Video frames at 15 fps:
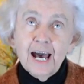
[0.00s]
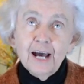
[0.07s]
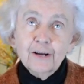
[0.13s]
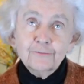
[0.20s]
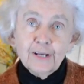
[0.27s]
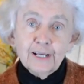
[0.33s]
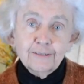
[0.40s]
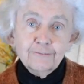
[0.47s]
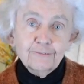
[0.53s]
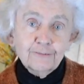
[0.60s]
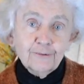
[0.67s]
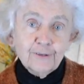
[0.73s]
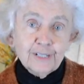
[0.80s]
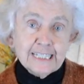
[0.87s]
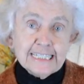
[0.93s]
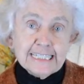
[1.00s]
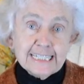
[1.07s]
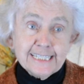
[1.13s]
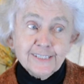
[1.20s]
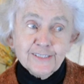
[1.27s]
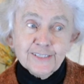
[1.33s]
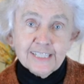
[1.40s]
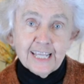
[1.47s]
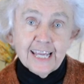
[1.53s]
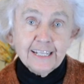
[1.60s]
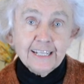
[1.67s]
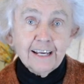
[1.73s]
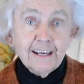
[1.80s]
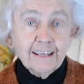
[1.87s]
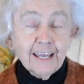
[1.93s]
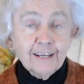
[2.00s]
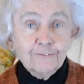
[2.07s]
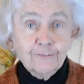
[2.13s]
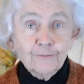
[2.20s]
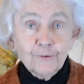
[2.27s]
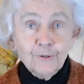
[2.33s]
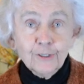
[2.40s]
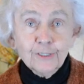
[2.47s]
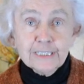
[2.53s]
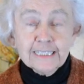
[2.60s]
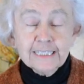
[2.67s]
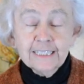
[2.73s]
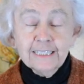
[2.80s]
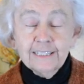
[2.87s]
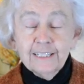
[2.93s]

around 40 years, and I have worked